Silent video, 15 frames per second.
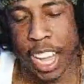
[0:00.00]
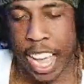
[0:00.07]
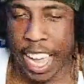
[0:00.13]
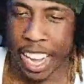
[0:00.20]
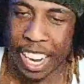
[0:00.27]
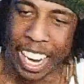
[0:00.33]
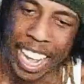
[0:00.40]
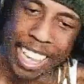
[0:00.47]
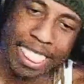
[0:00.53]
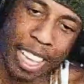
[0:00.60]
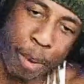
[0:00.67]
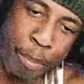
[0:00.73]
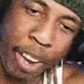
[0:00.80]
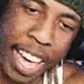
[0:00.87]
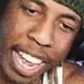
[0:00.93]
I, lie, I thought
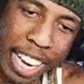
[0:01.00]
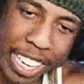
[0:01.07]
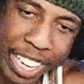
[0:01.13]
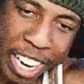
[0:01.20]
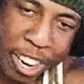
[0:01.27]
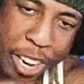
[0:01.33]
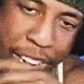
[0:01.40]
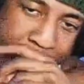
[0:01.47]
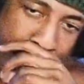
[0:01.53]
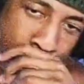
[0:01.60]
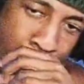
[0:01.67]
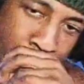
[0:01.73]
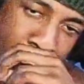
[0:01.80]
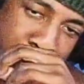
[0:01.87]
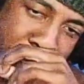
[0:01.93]
bro had a dirty
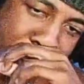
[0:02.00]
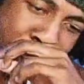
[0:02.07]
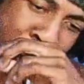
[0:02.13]
diaper on there,